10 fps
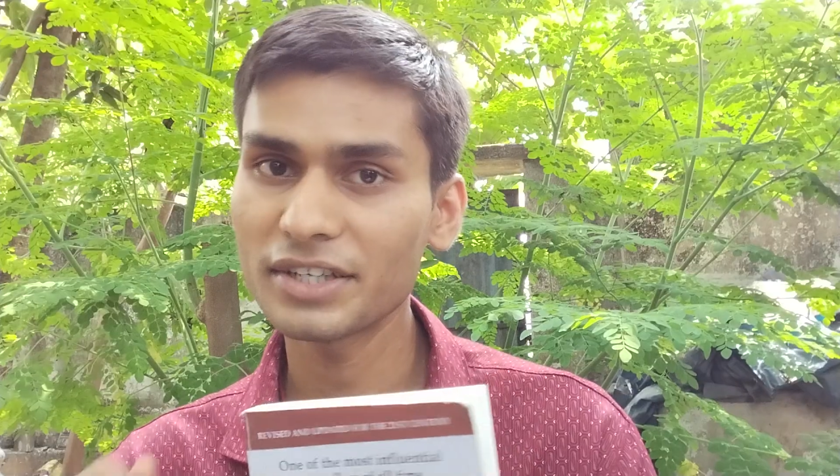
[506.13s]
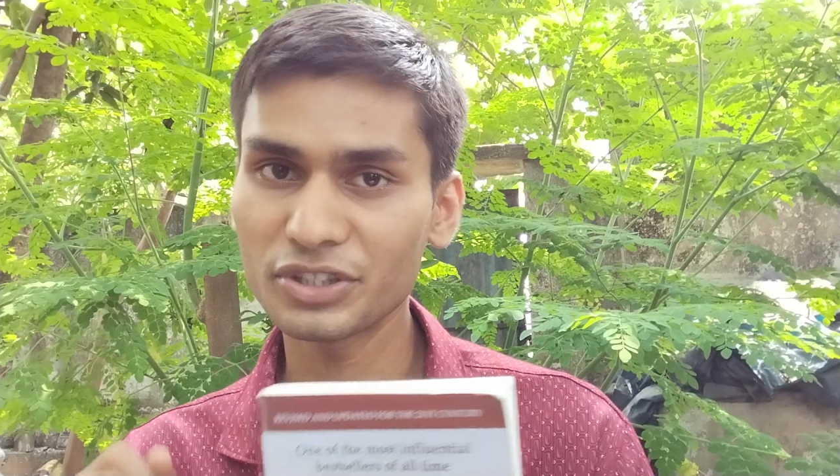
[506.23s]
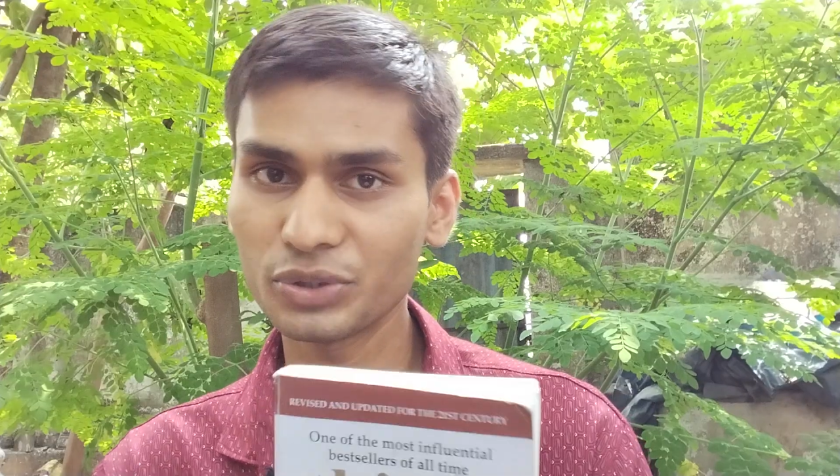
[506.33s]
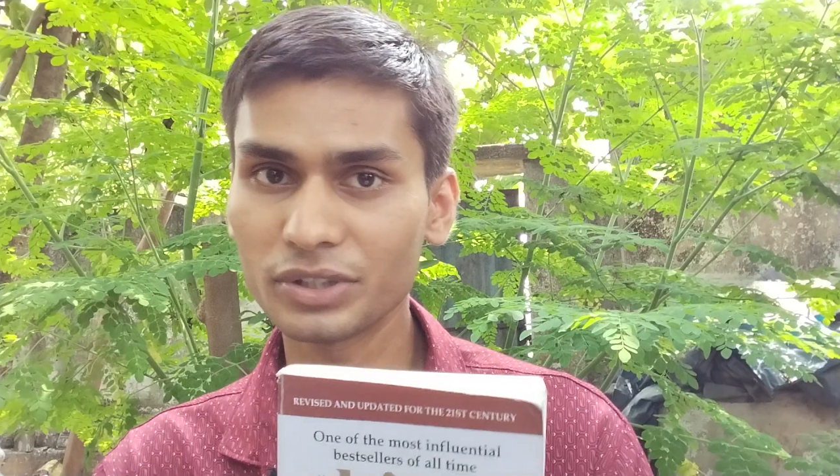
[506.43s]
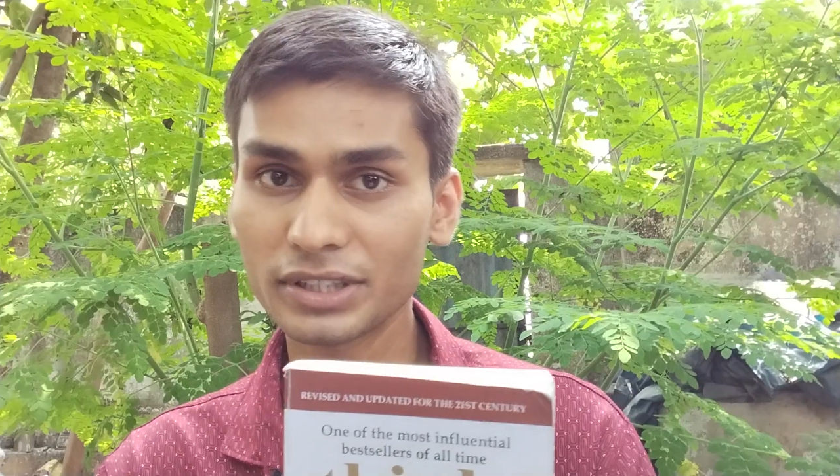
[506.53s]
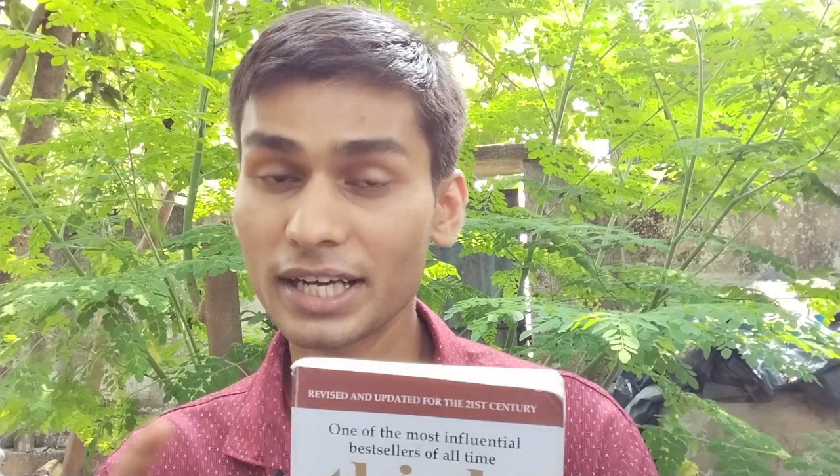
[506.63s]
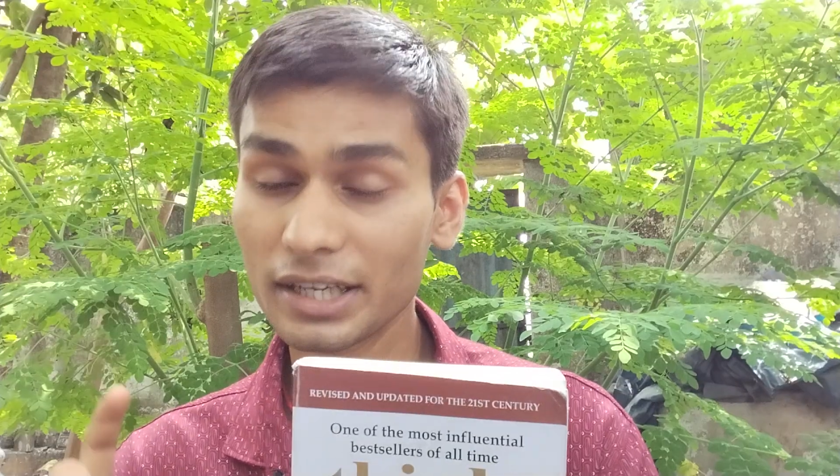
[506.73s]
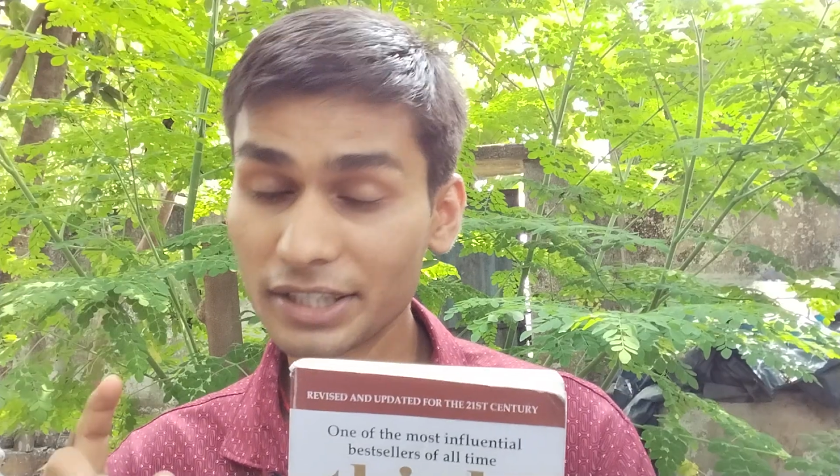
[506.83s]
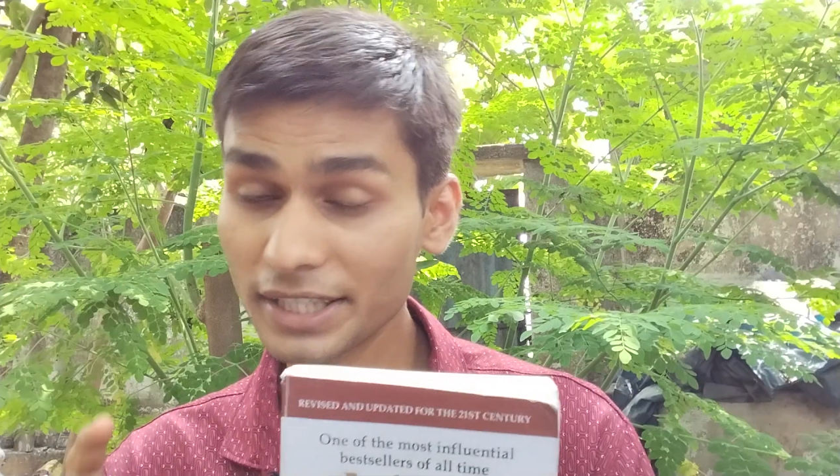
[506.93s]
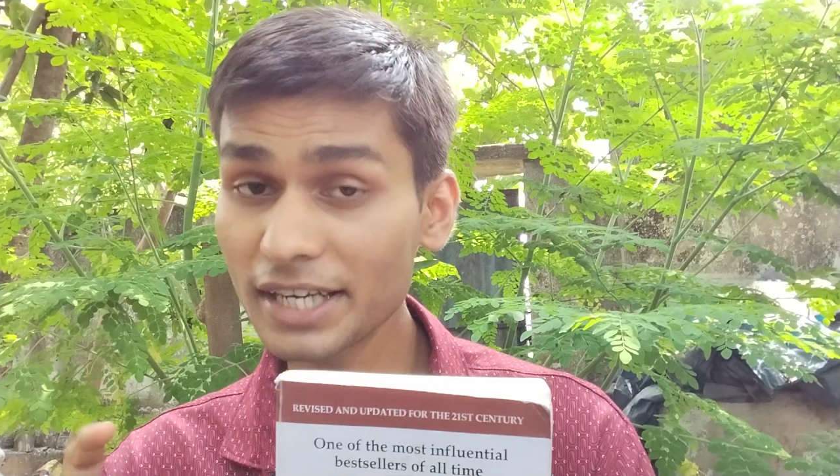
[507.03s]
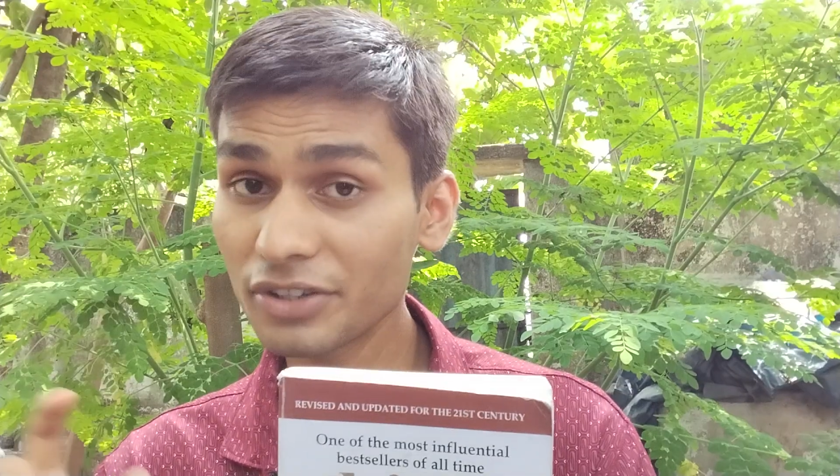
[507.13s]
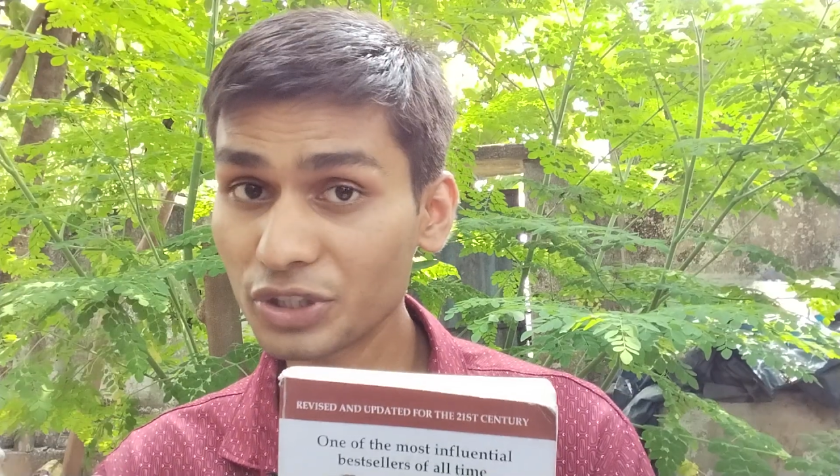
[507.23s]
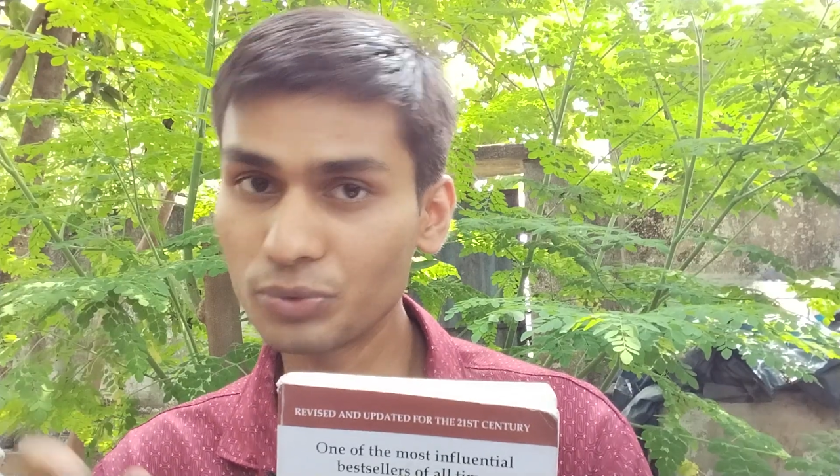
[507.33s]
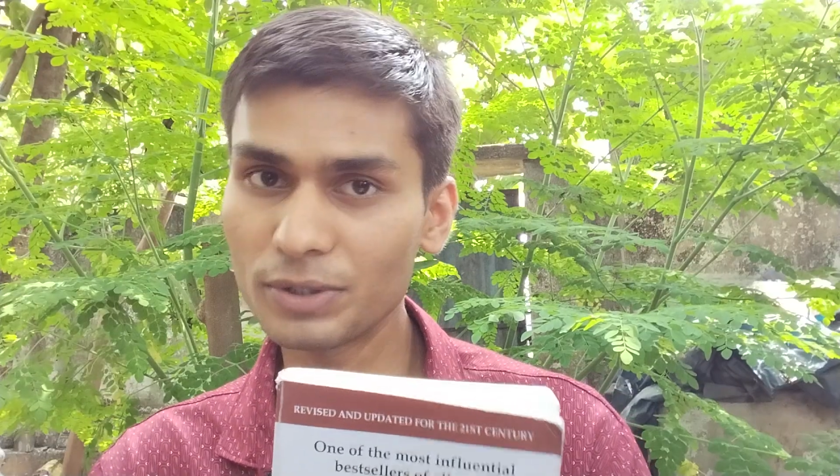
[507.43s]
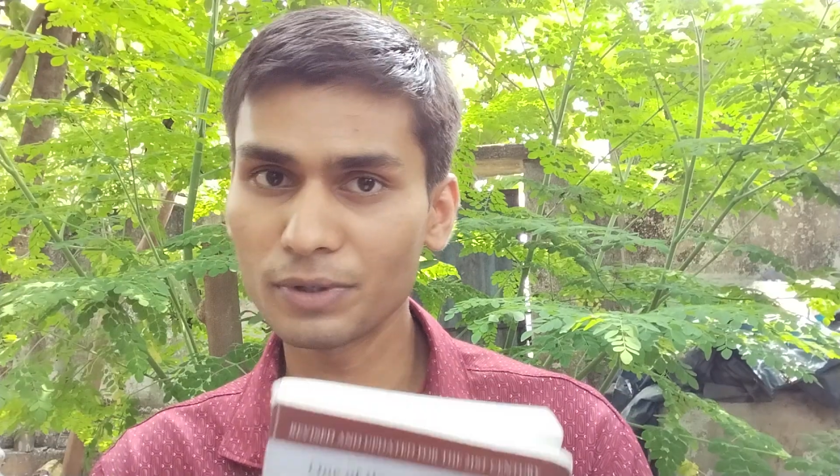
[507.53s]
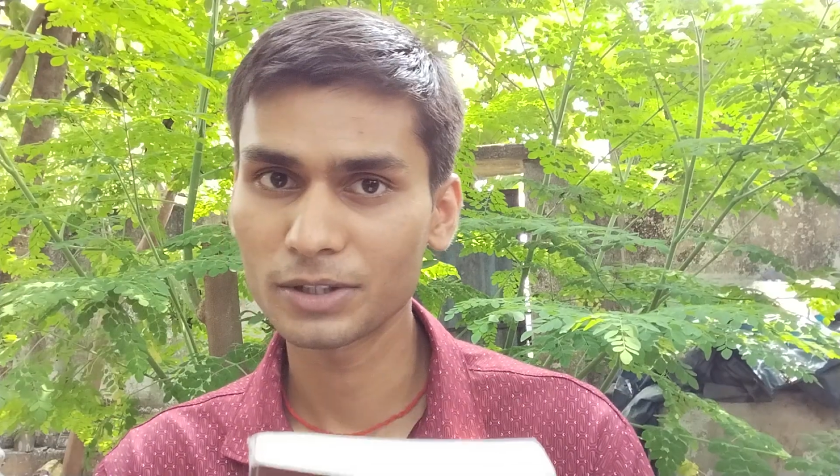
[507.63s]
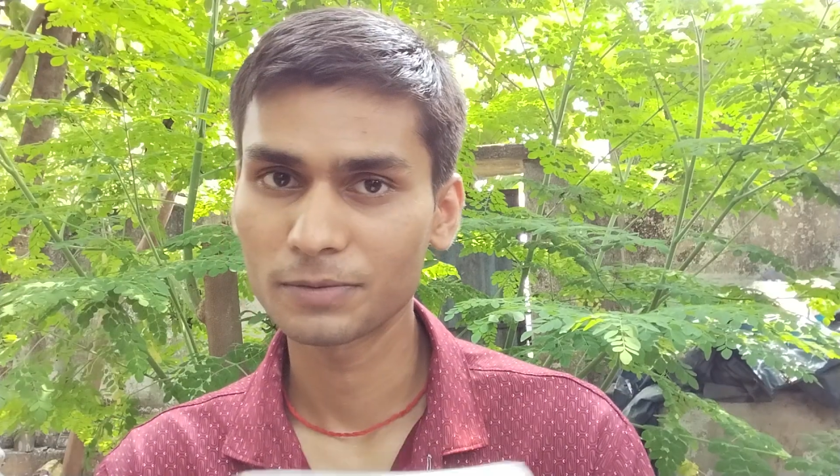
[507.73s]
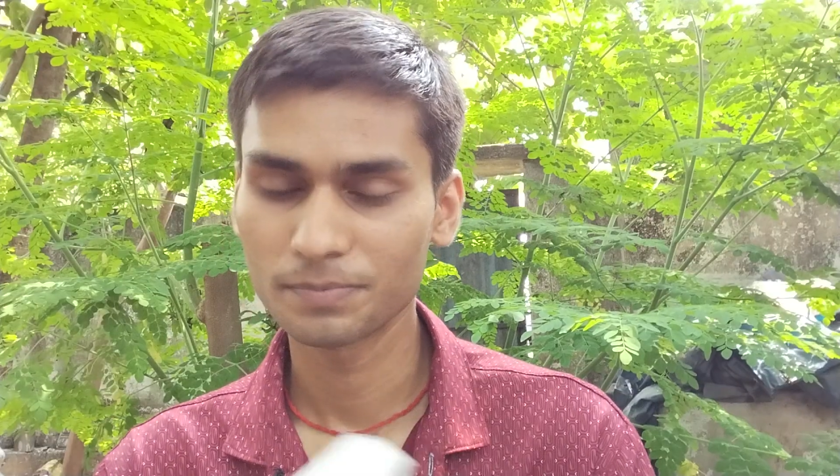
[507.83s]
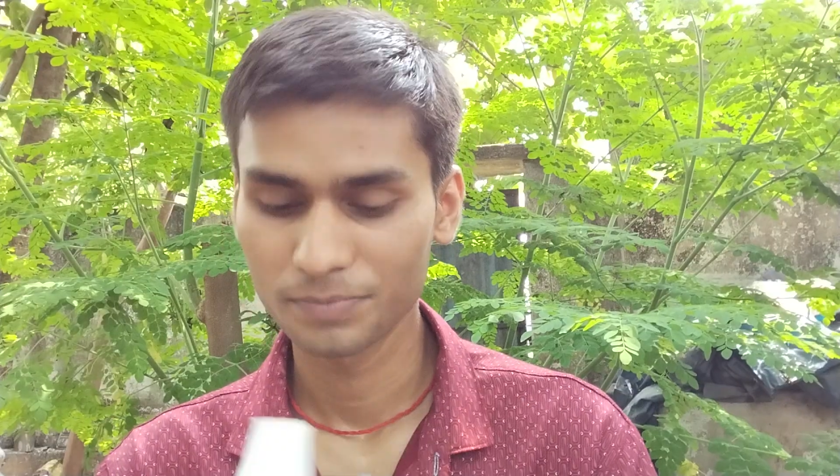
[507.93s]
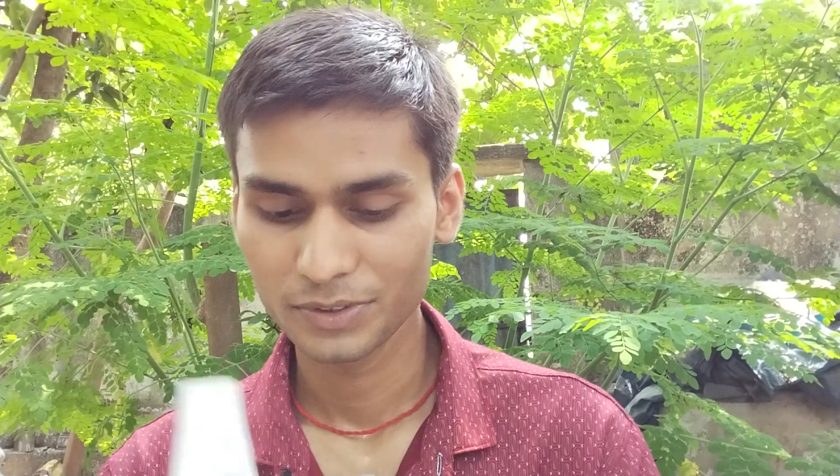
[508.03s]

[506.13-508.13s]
the universe.